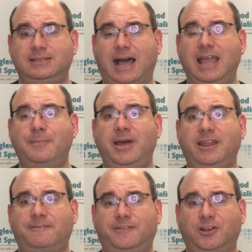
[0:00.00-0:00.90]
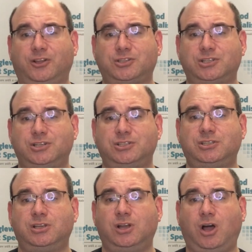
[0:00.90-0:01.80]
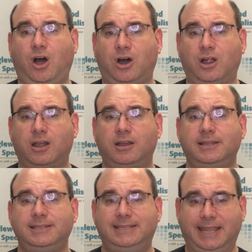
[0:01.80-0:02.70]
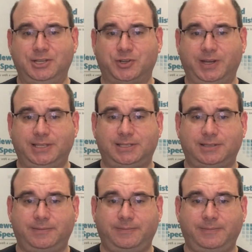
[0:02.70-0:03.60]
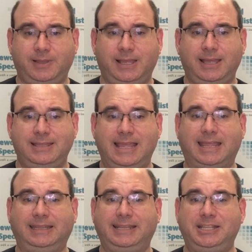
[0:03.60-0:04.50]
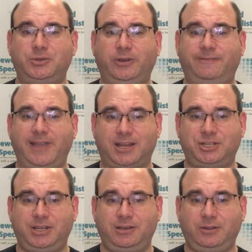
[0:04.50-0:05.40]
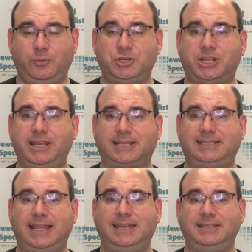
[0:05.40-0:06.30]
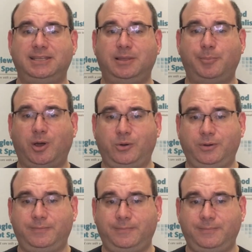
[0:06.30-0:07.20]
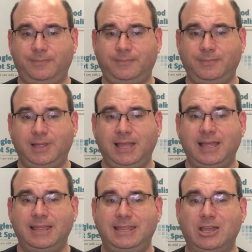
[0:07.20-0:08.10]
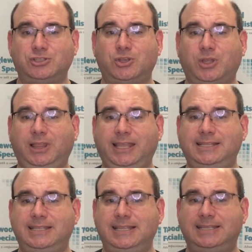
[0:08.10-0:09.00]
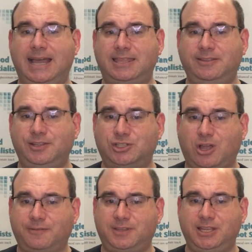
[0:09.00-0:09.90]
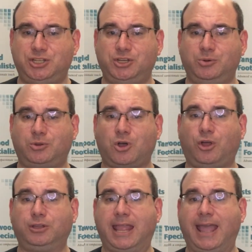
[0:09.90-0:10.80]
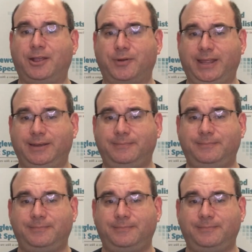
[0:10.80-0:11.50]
Diabetic foot ulcers are dangerous. They can lead to infection, which can extend into the bone. They also can lead to the death of the soft tissue called gangrene.